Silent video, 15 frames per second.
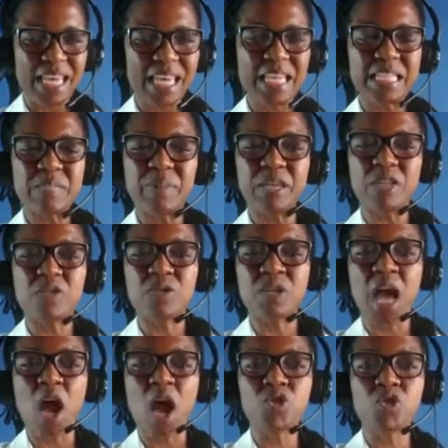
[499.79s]
is based on
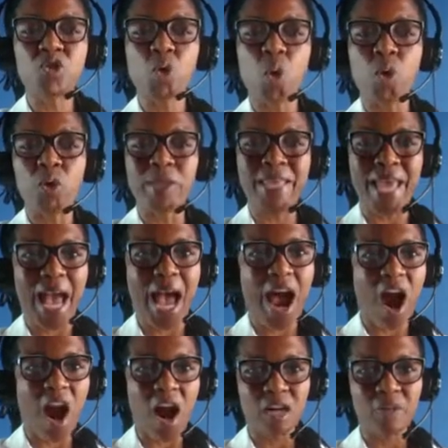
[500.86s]
how tall they
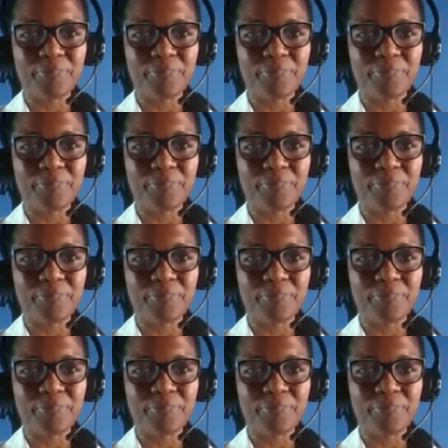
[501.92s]
are.